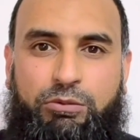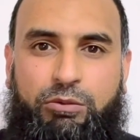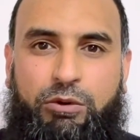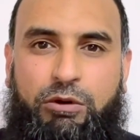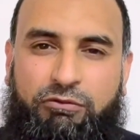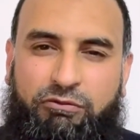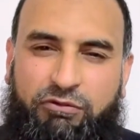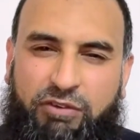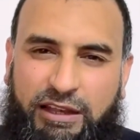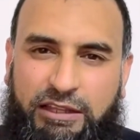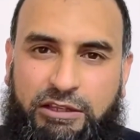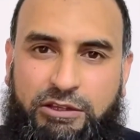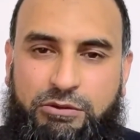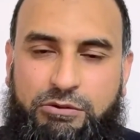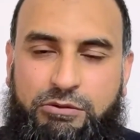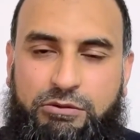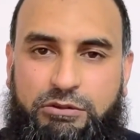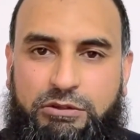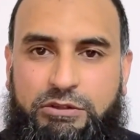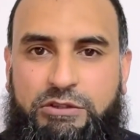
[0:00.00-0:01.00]
What
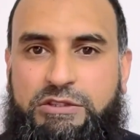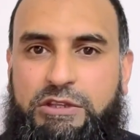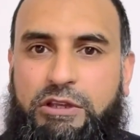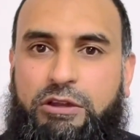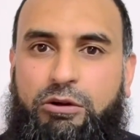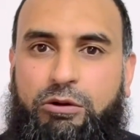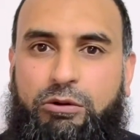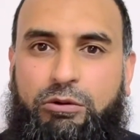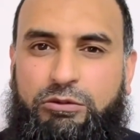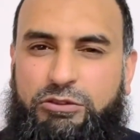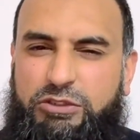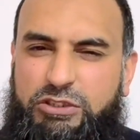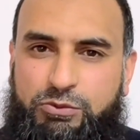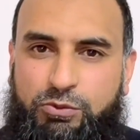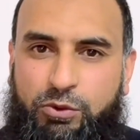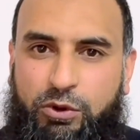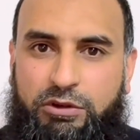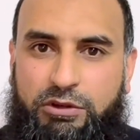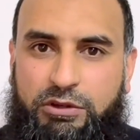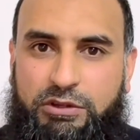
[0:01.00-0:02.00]
value does it hold? Just
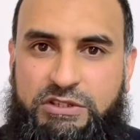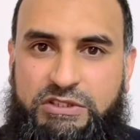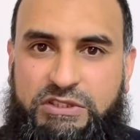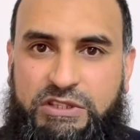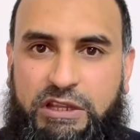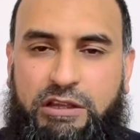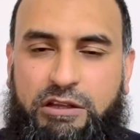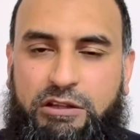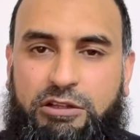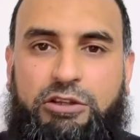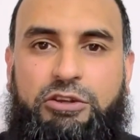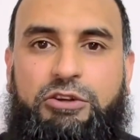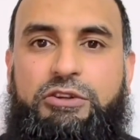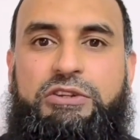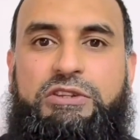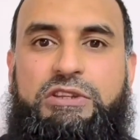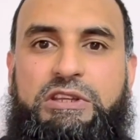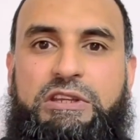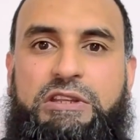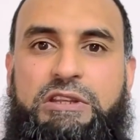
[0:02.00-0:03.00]
one single
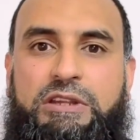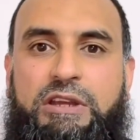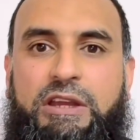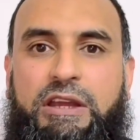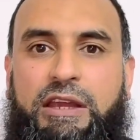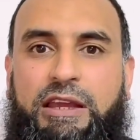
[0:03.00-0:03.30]
good deed.